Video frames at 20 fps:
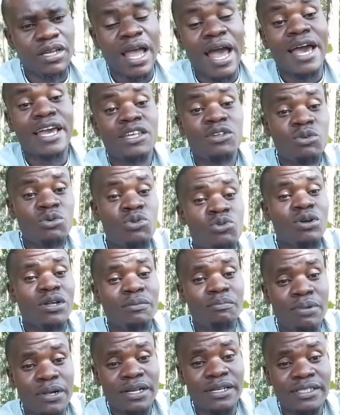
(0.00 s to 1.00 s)
I usually
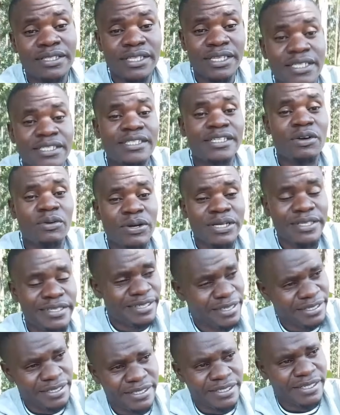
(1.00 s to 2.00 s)
bring things the way it
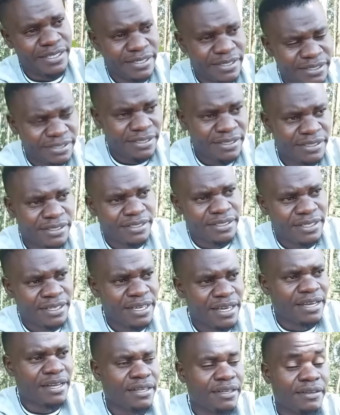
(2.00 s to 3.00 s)
is
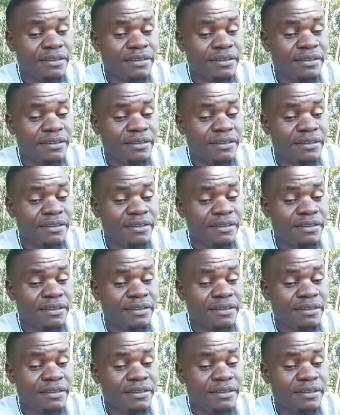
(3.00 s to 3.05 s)
yeah